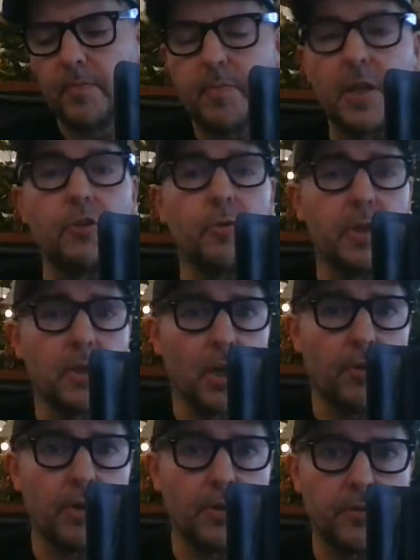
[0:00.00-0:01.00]
Benjamin
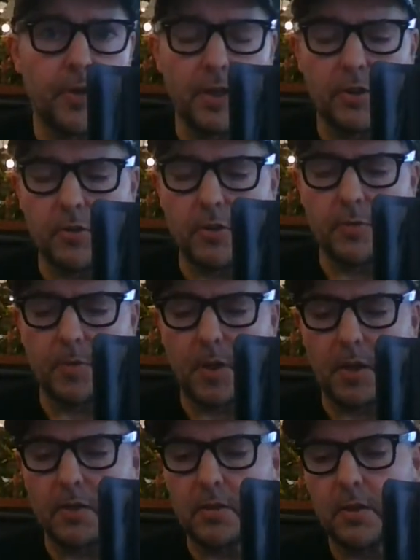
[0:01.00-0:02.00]
Cowen is very good as
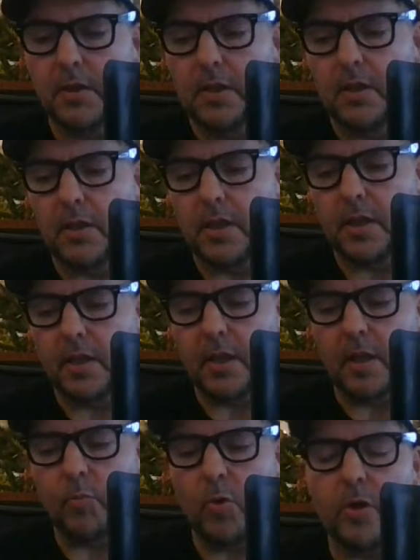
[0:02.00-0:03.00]
well, uh,
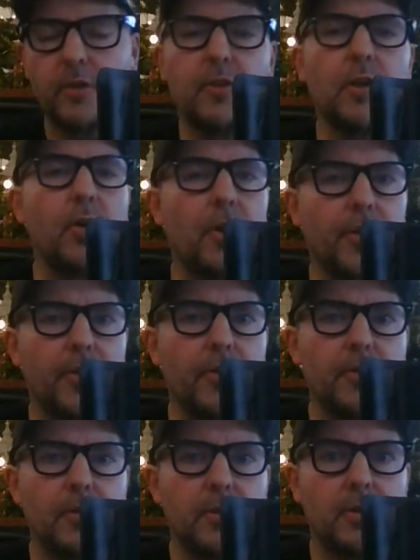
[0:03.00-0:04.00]
and one or two
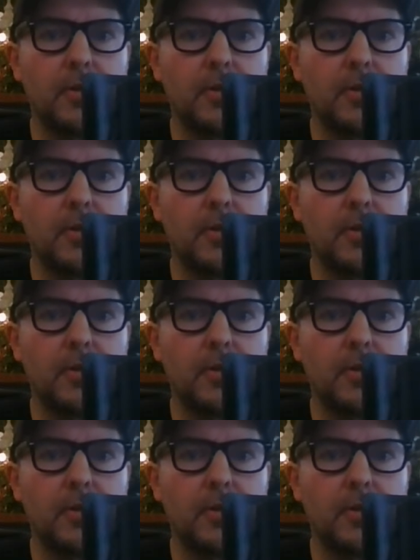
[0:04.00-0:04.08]
others.